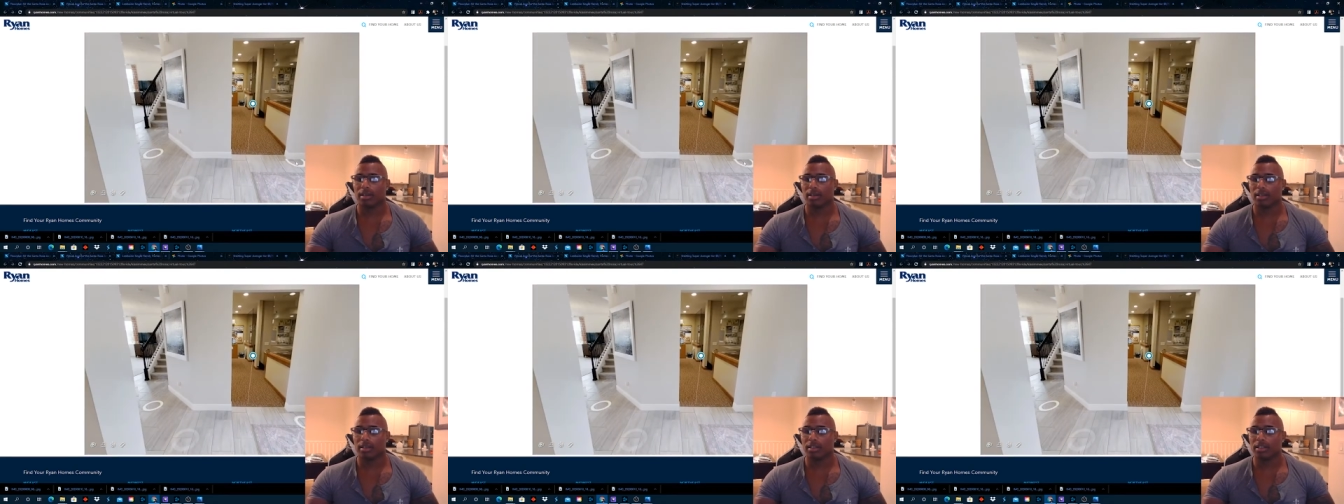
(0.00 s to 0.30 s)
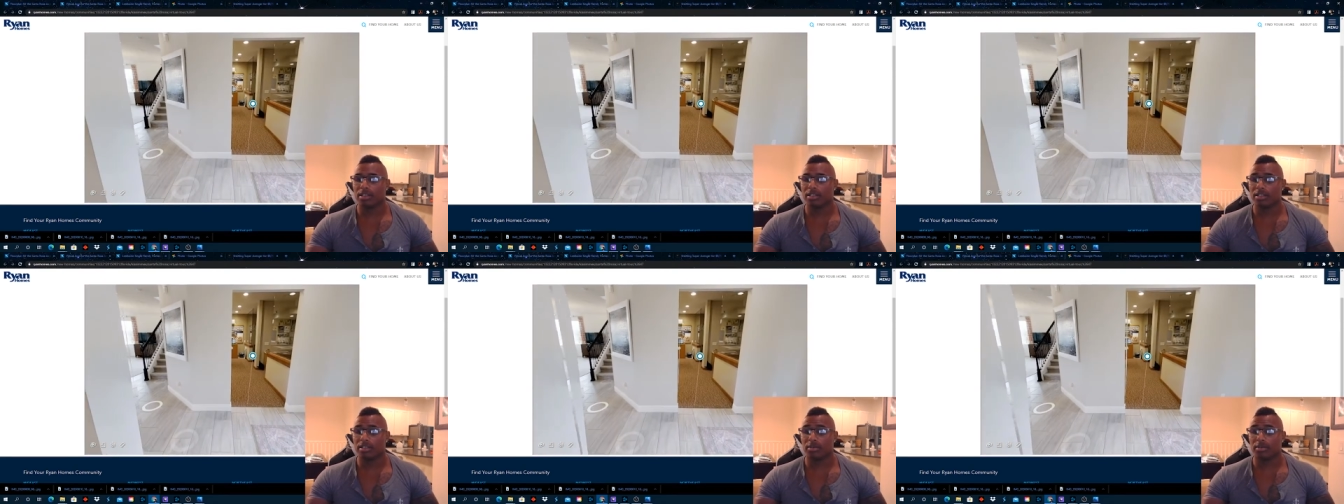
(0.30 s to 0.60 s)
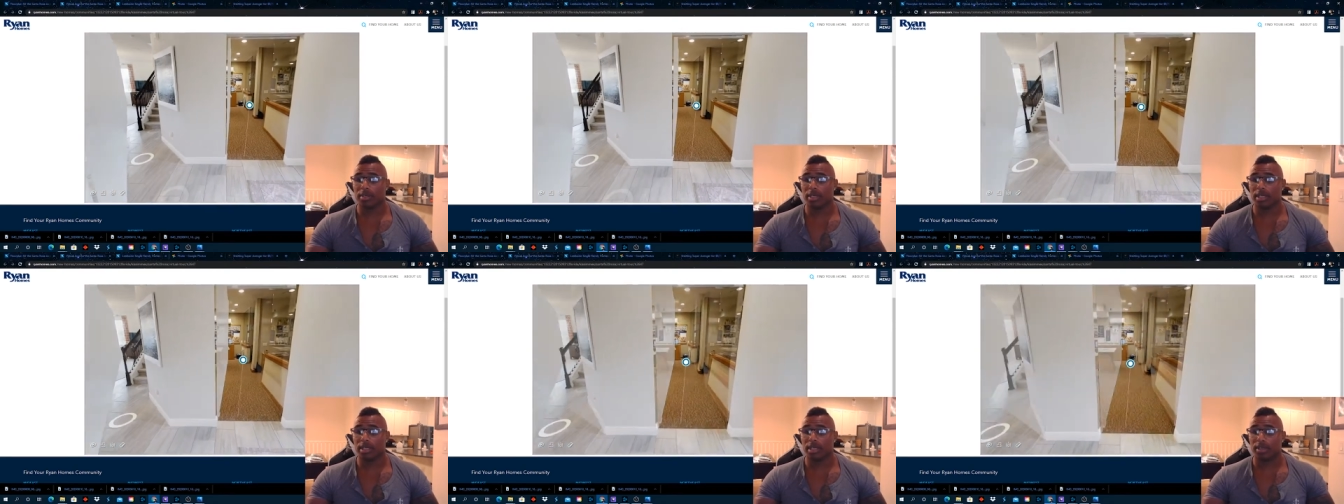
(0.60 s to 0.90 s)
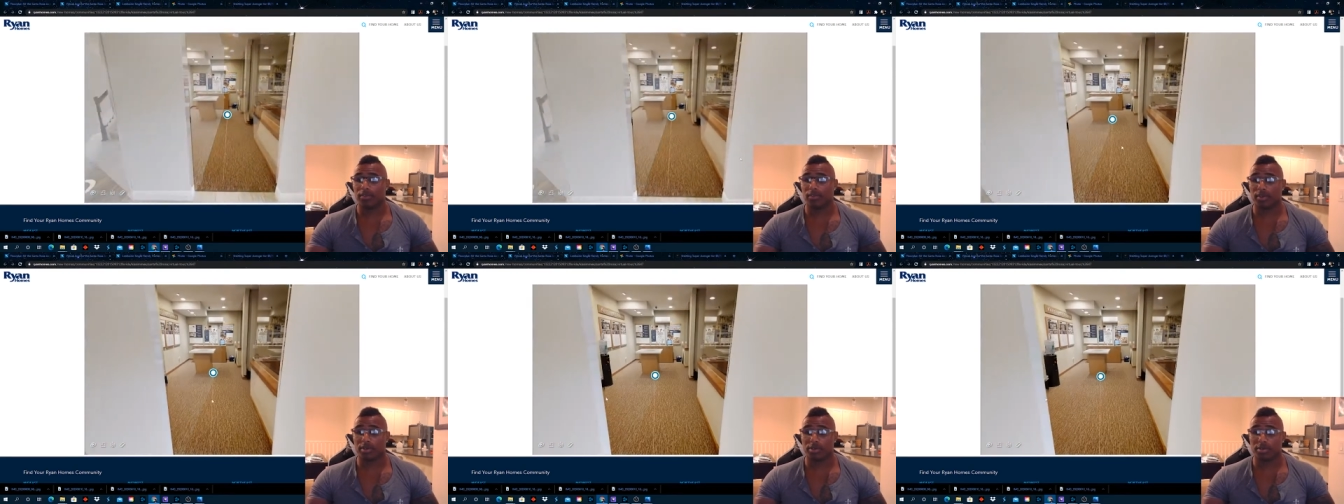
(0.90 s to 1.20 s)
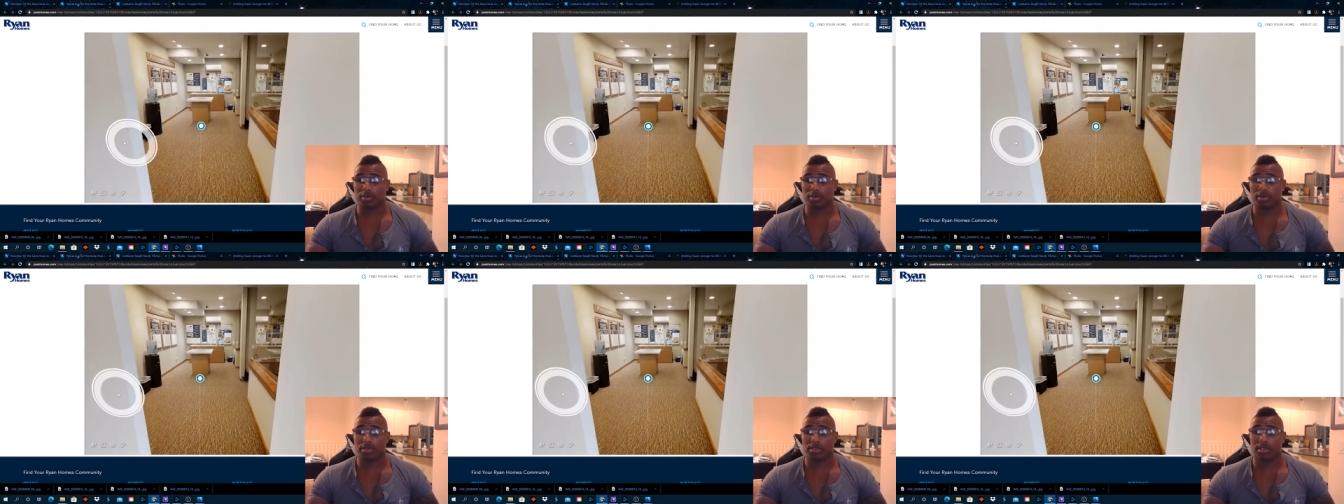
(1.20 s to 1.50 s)
This 3D
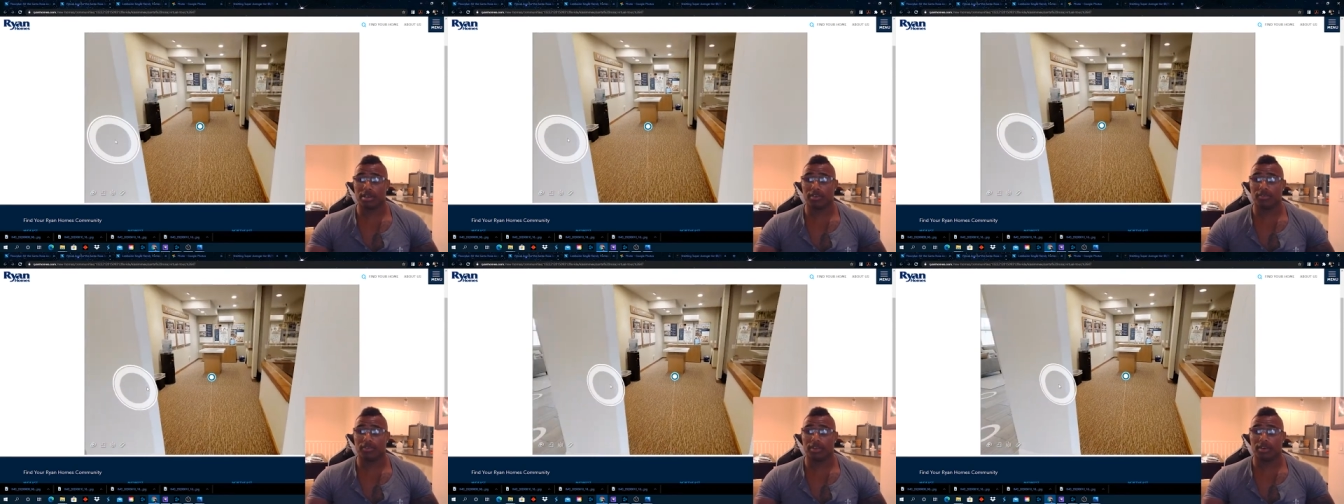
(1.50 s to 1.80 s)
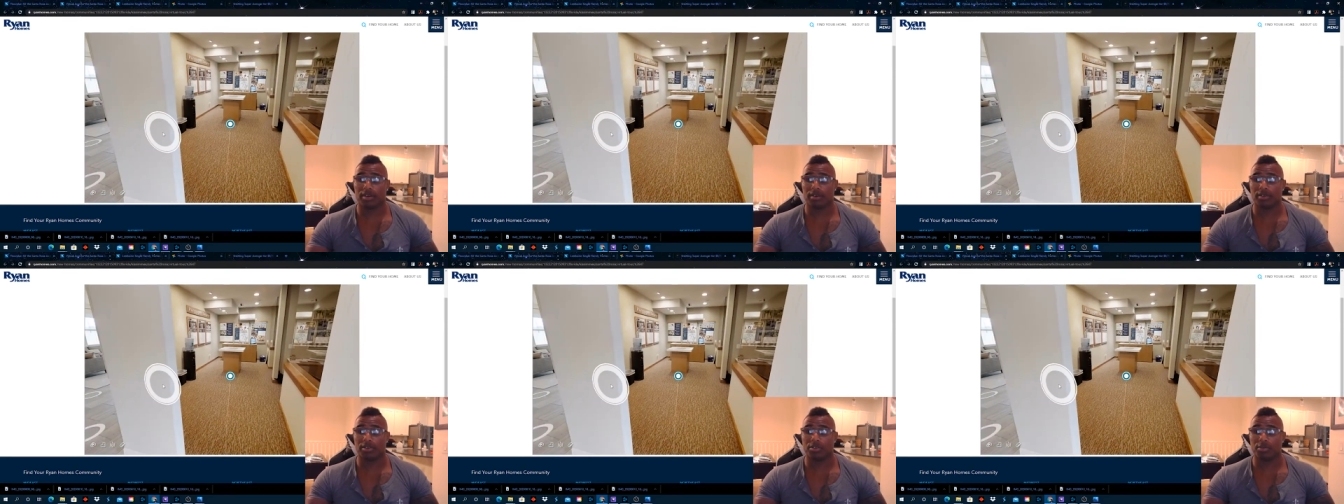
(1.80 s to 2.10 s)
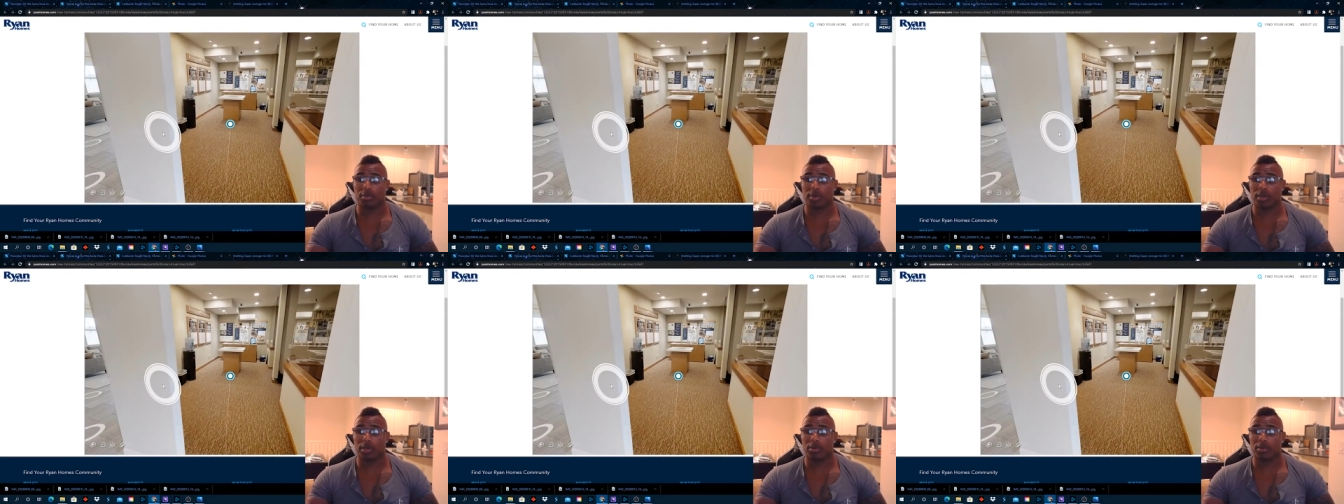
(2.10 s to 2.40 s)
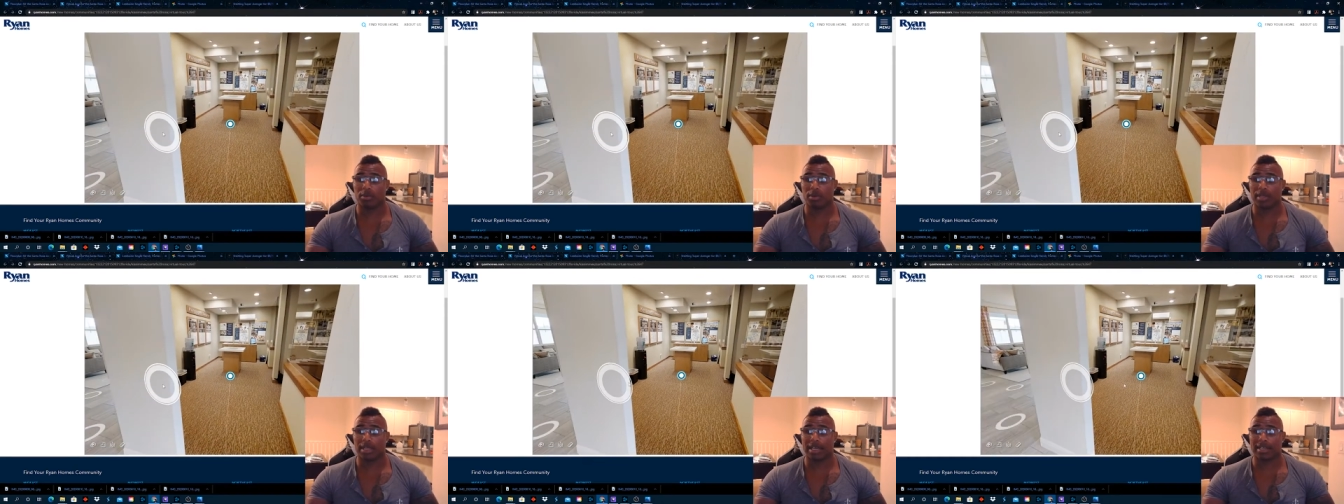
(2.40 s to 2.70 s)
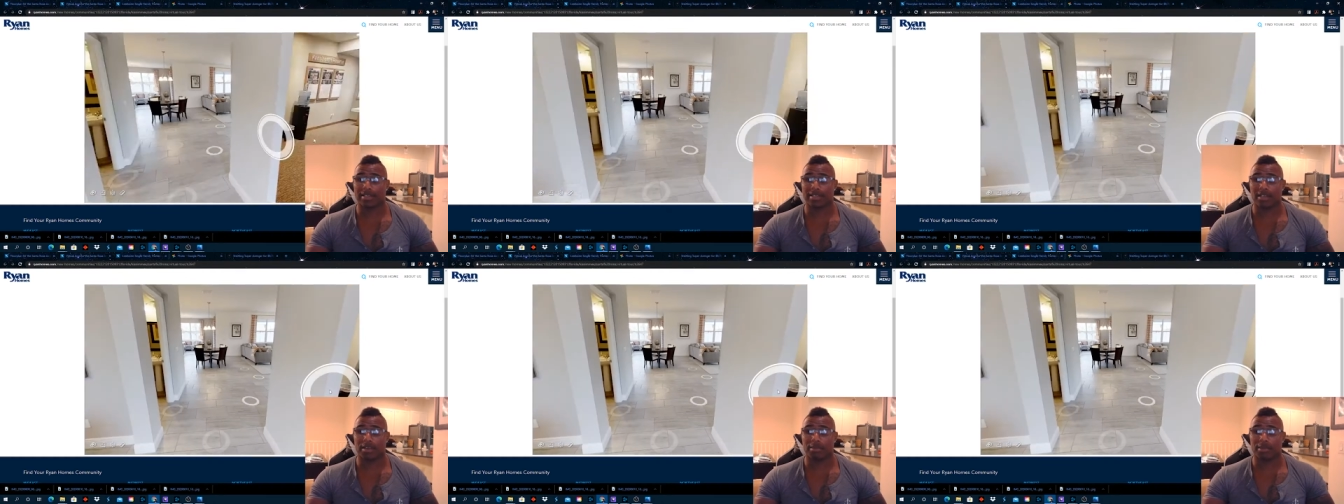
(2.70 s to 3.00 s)
virtual stuff, though, is pretty cool.
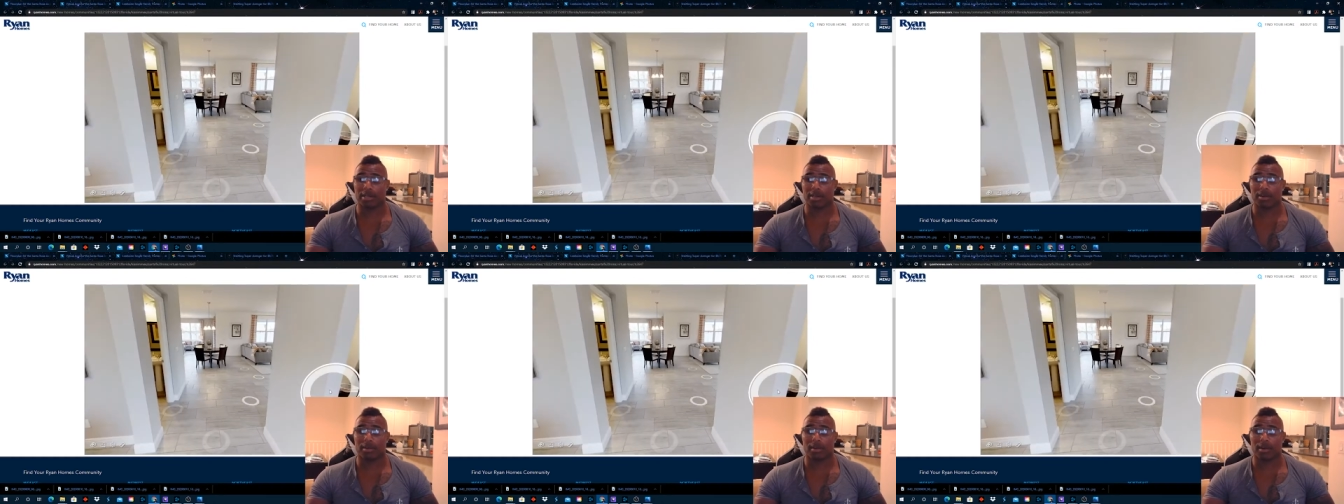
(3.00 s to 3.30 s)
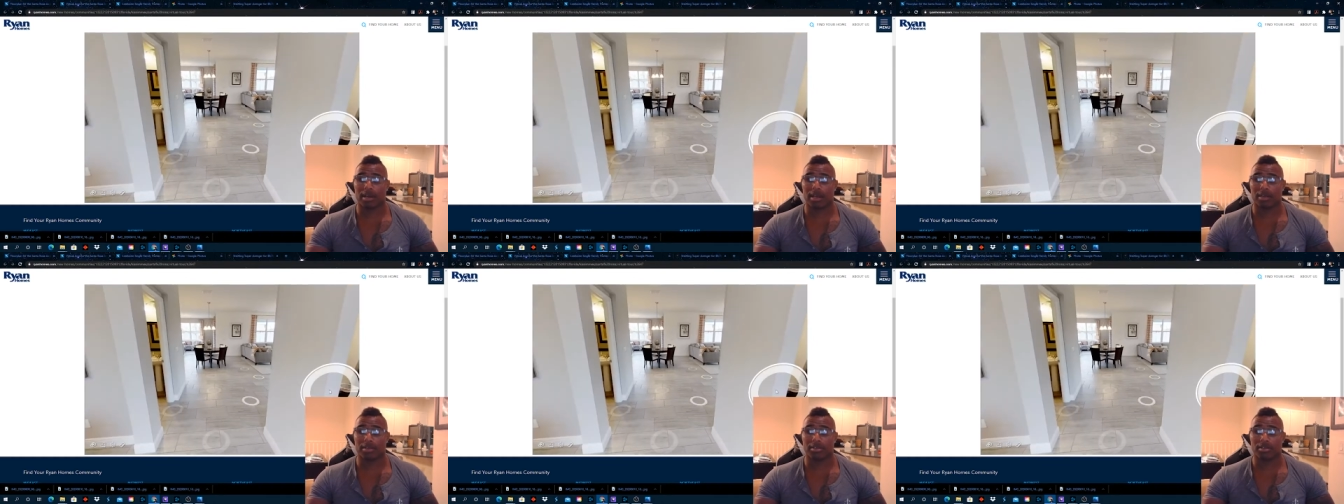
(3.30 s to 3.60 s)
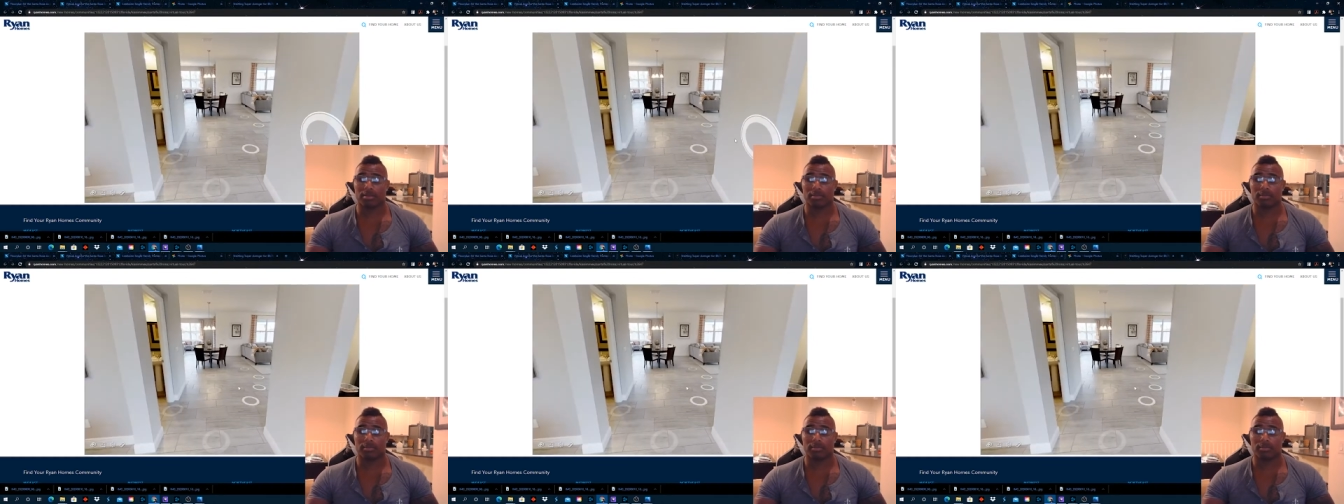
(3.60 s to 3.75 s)
That's going to be a garage.